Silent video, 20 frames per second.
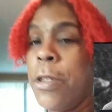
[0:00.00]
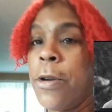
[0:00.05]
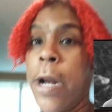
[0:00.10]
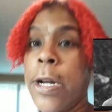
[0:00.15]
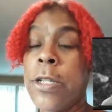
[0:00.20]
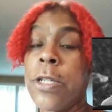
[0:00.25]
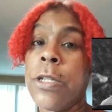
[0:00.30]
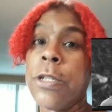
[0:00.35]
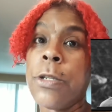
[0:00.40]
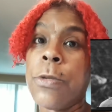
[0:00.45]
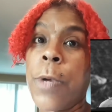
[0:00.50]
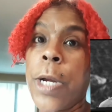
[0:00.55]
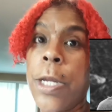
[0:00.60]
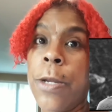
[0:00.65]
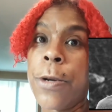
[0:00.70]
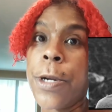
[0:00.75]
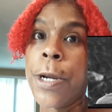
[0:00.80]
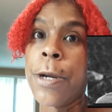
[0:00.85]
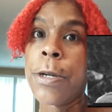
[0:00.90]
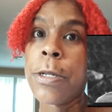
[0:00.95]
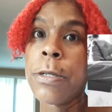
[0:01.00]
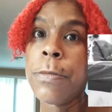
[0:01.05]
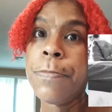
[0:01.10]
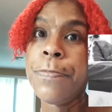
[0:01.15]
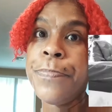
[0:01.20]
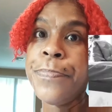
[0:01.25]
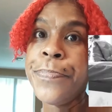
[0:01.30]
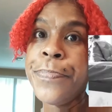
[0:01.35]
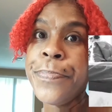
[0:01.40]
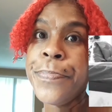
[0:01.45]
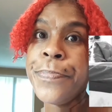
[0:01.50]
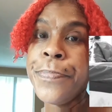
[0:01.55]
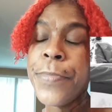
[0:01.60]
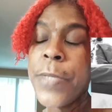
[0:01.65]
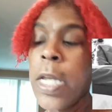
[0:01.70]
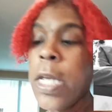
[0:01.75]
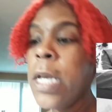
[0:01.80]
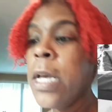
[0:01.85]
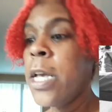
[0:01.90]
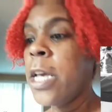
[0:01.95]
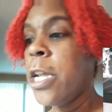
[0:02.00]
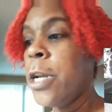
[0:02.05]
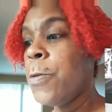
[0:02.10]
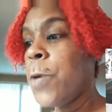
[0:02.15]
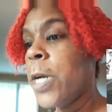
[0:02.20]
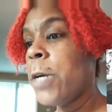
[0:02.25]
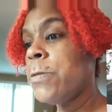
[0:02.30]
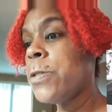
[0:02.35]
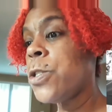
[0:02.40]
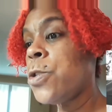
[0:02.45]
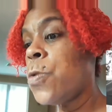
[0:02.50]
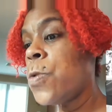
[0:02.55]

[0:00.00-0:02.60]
but they're actually just regular carrots. Anyway, I was